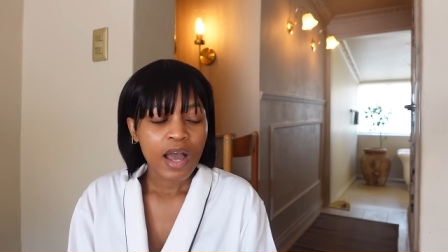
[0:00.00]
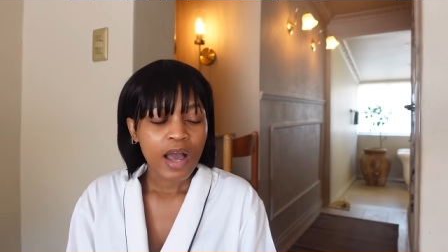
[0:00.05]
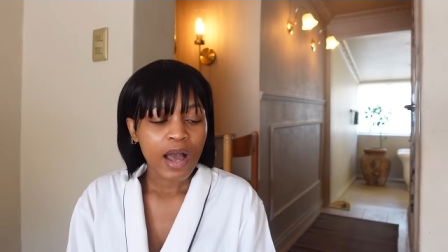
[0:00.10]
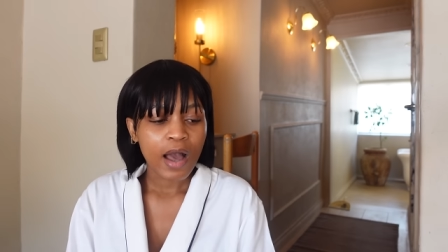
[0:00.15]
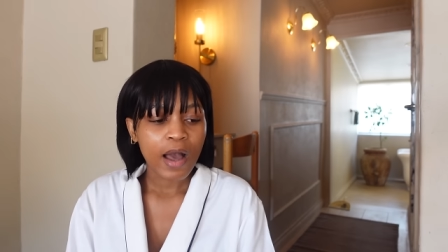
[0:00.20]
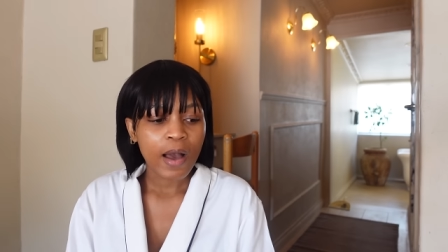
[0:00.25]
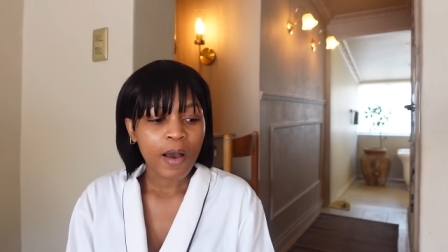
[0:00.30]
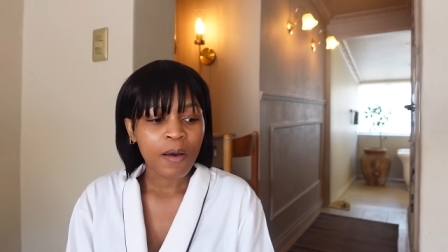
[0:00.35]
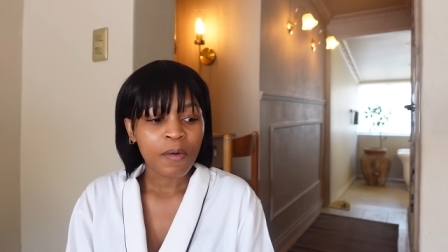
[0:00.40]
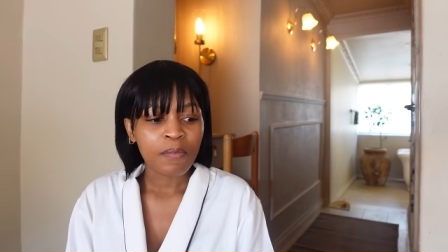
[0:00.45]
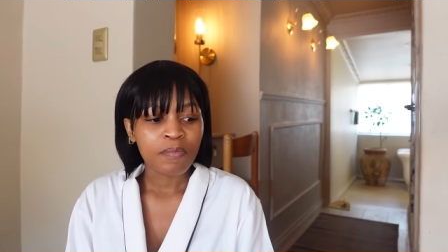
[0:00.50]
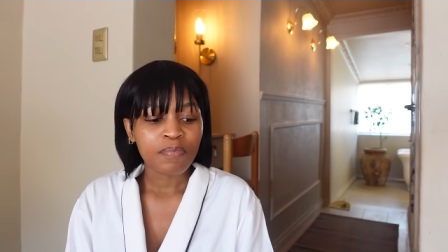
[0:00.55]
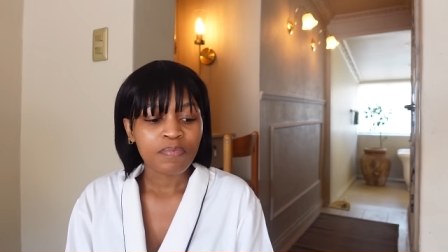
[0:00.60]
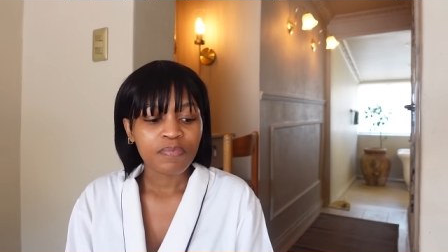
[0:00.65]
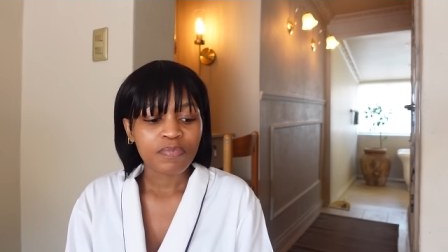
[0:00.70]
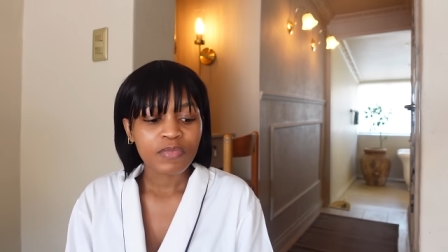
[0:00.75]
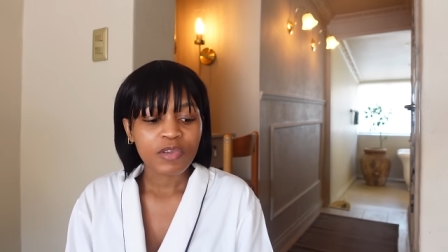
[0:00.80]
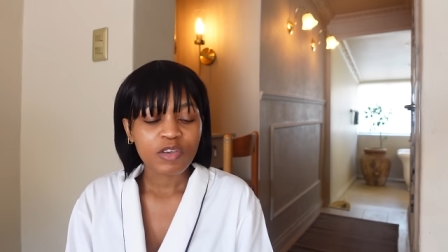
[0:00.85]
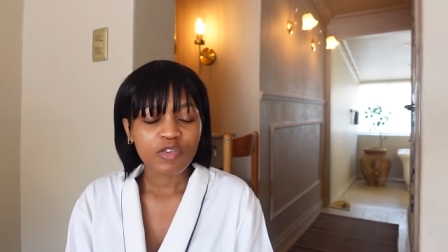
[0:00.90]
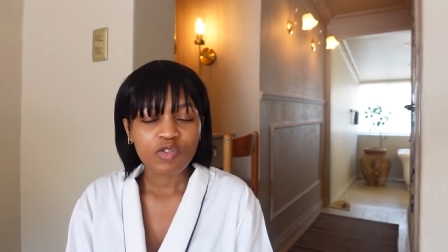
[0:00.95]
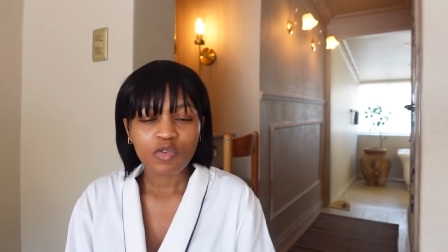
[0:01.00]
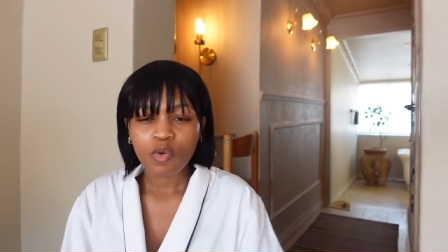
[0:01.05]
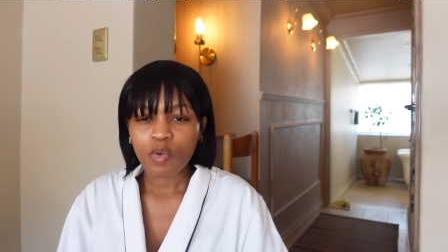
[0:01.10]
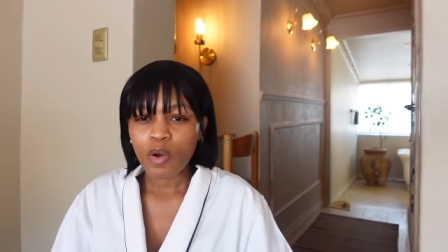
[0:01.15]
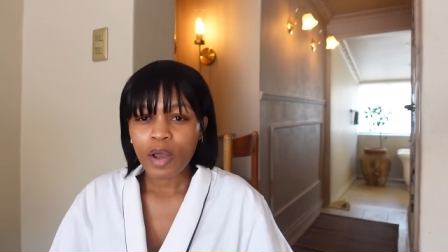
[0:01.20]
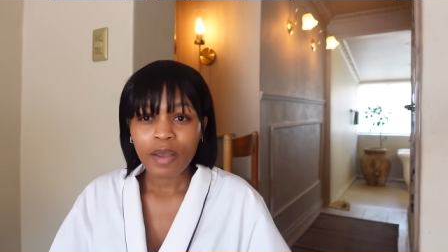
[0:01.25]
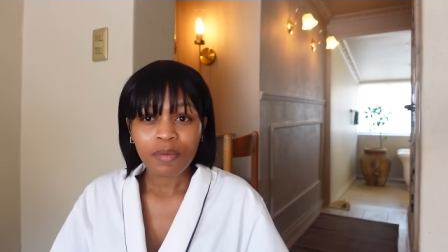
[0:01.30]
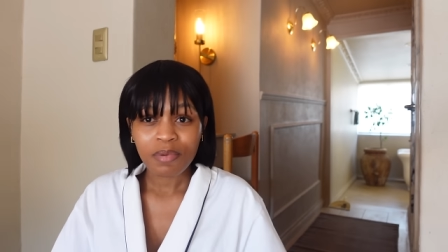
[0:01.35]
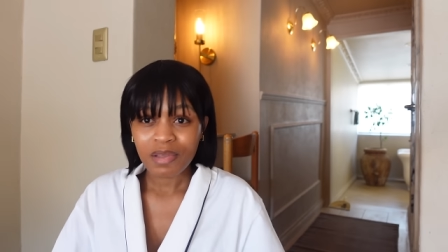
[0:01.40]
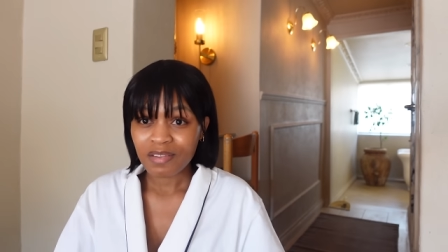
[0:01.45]
Um, so
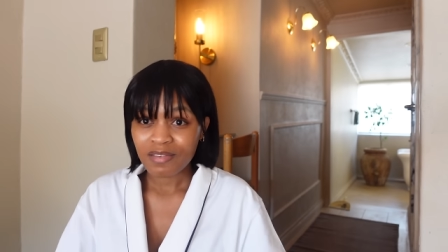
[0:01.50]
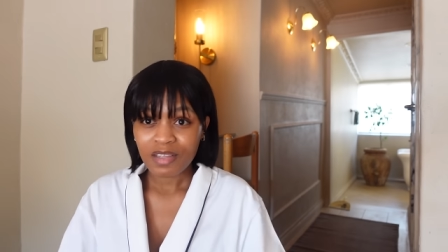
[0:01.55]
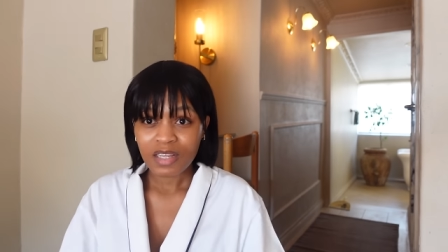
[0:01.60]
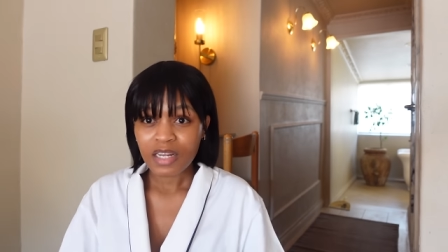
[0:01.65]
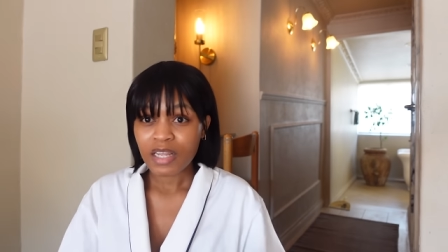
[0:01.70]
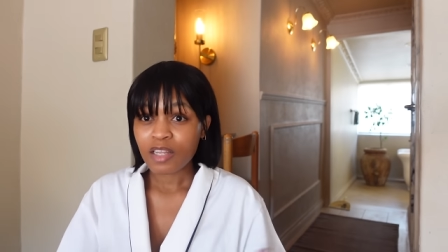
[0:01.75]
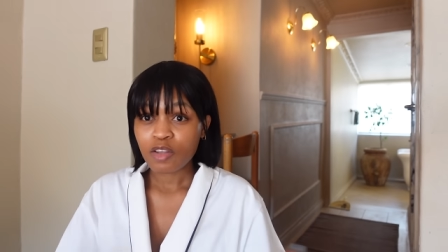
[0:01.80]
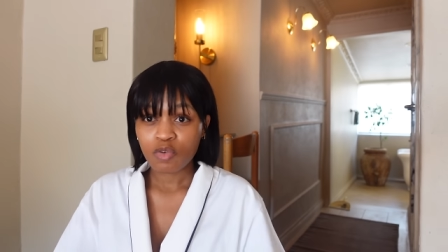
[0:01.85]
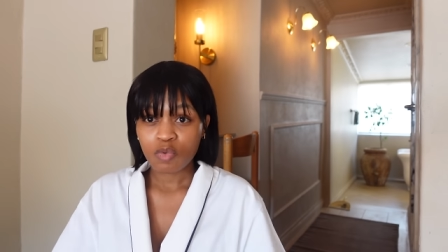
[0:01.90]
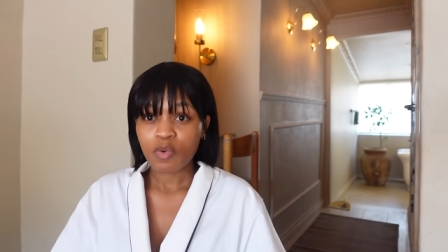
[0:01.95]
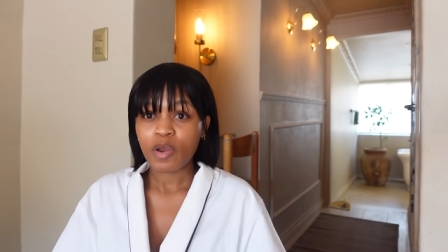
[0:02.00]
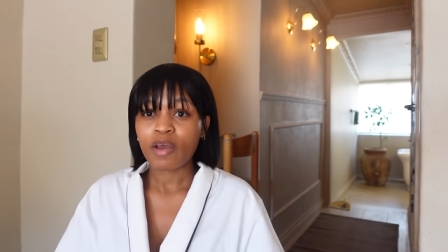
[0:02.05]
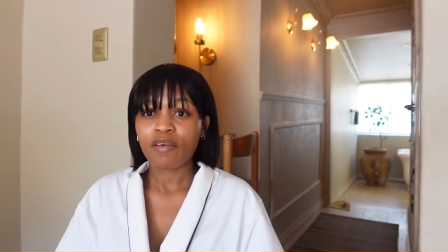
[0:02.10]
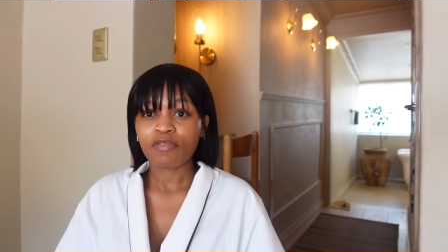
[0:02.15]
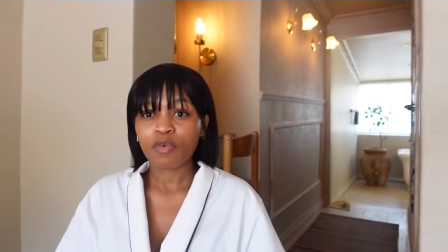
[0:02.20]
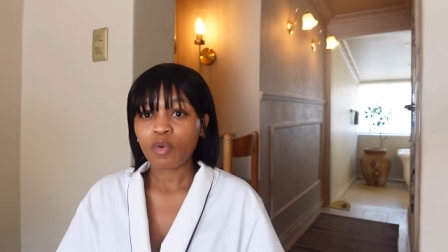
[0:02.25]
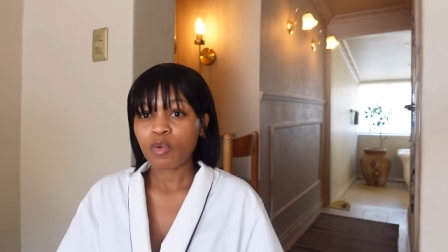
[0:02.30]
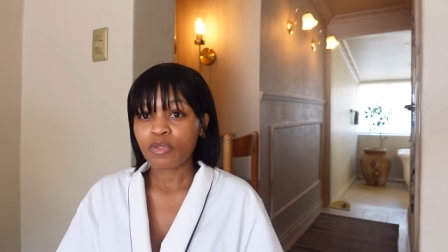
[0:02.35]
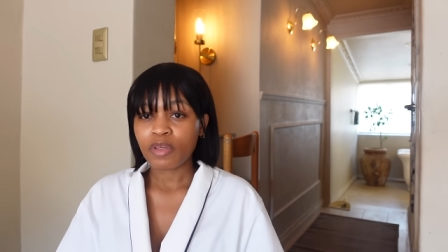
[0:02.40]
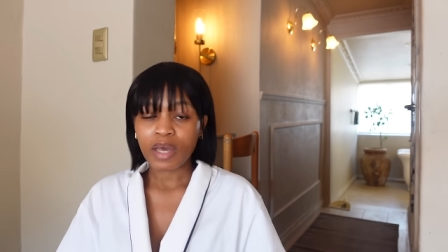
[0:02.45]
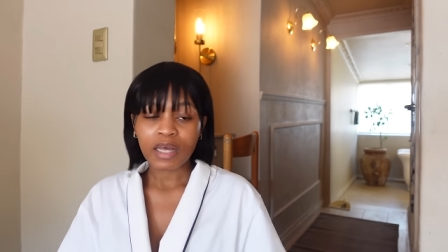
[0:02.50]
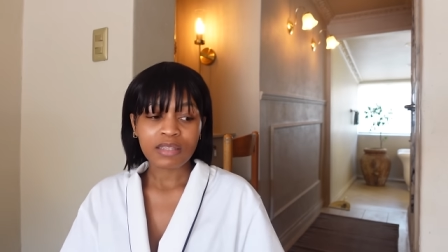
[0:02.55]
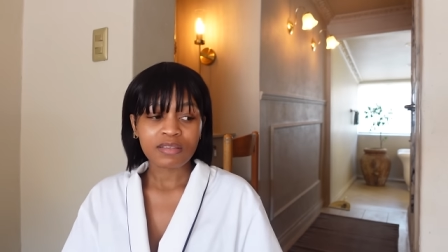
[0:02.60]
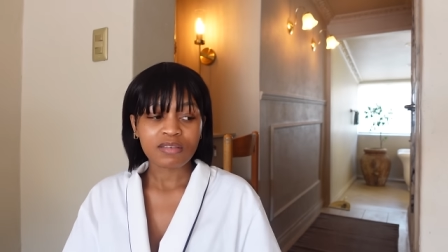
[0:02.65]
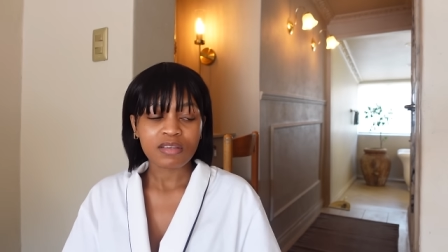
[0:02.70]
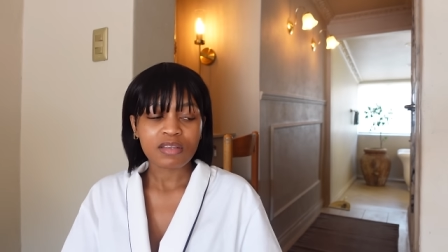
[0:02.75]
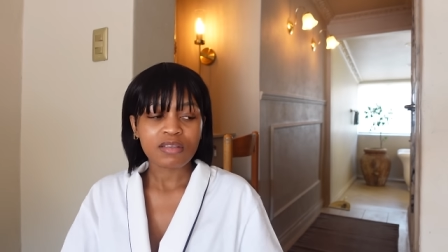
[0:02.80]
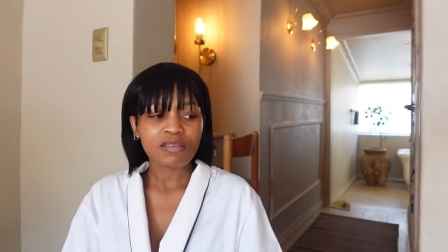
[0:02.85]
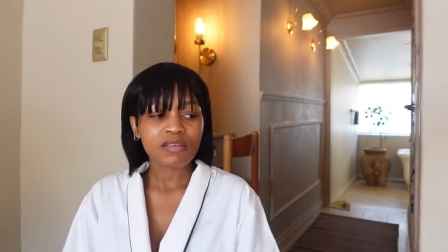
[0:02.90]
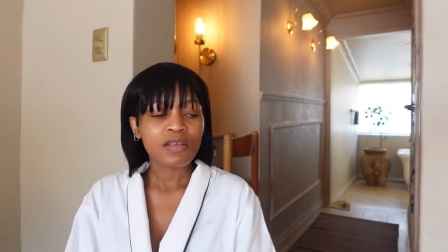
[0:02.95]
I basically do have all the
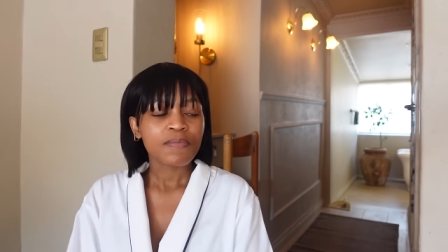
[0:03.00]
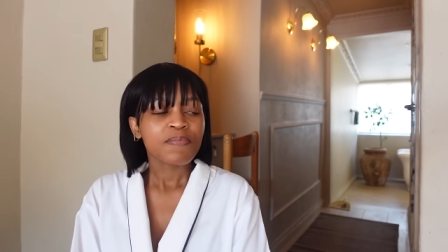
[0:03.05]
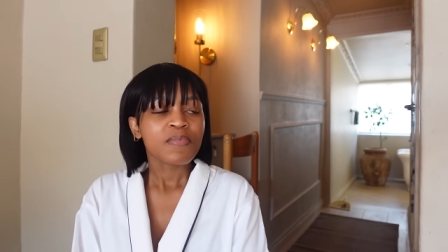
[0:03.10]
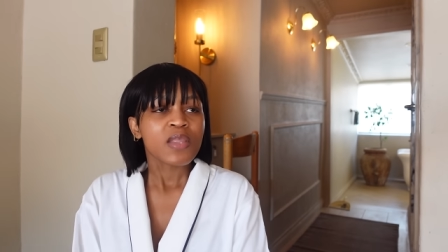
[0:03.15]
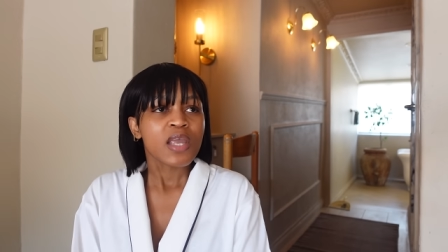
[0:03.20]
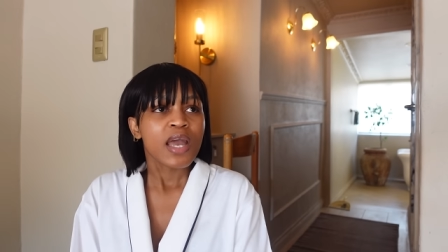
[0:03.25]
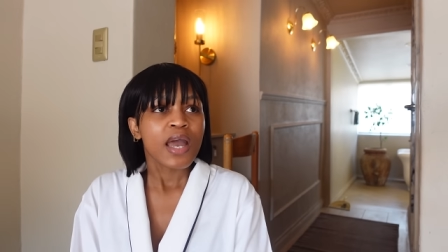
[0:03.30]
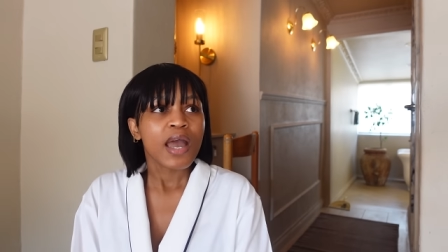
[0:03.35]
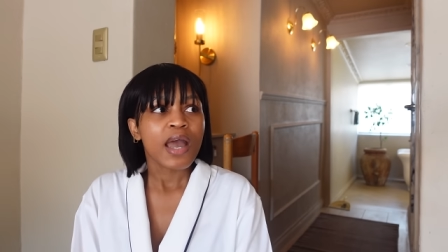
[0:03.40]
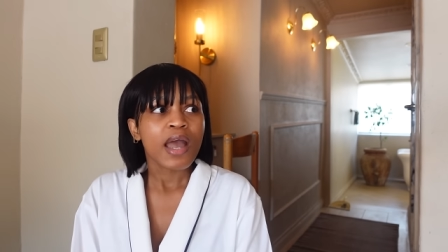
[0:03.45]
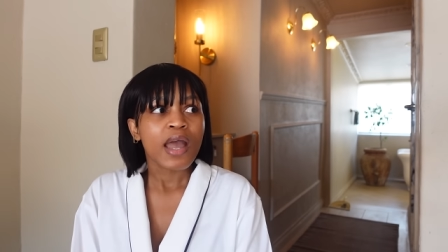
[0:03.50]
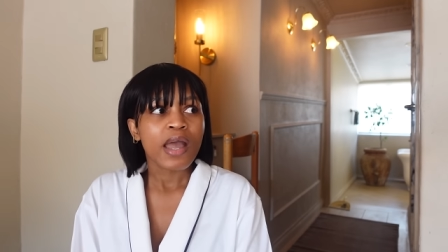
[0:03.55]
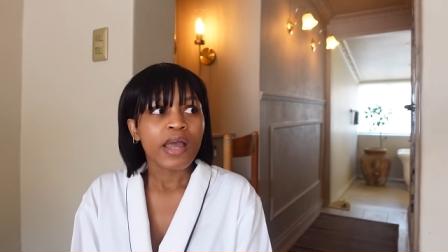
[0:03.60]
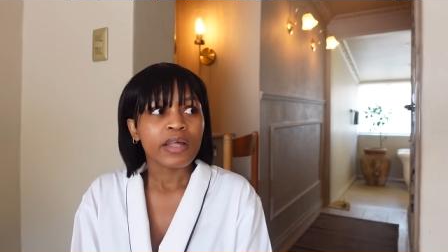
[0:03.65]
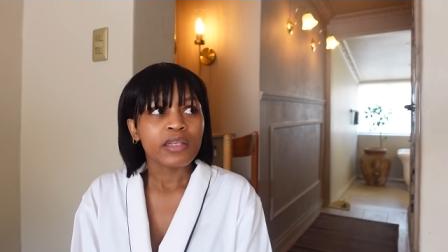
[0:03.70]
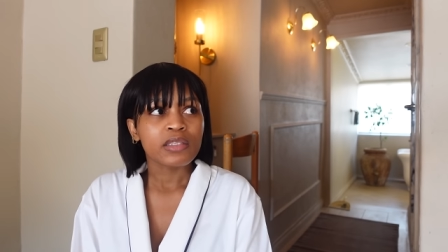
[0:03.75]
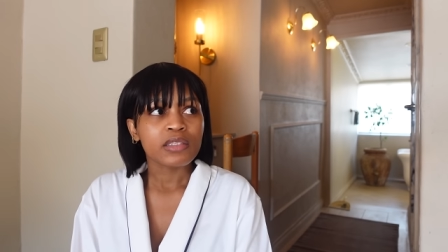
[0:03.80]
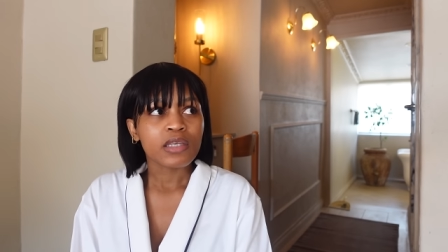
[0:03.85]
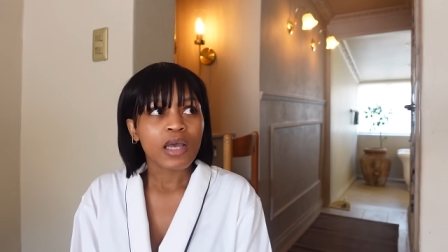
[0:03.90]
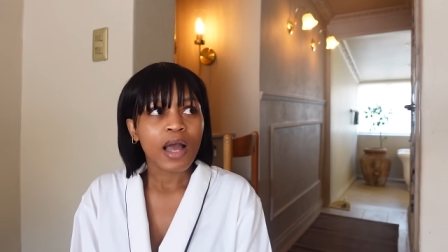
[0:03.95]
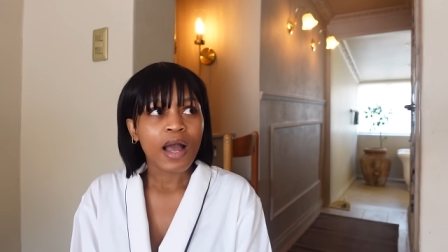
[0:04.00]
answers. And